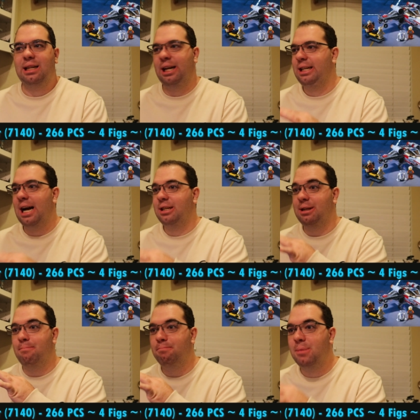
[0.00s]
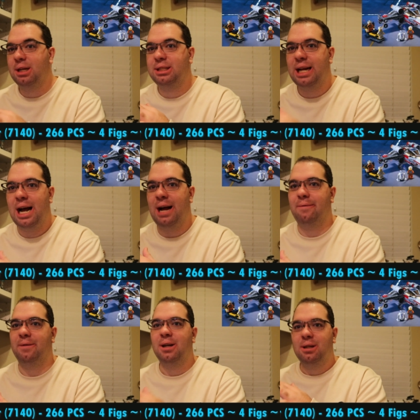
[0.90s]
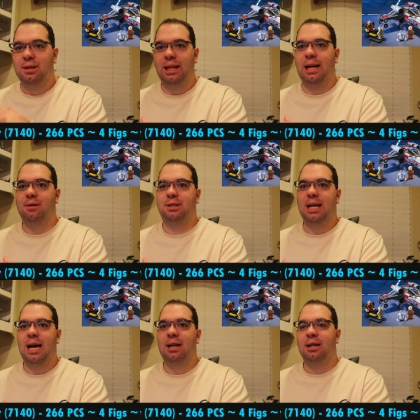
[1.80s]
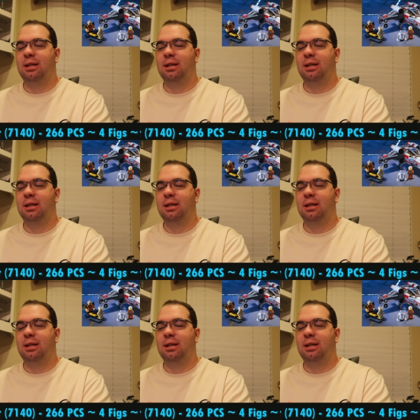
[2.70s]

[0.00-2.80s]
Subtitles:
Like that is a must-have Lego set.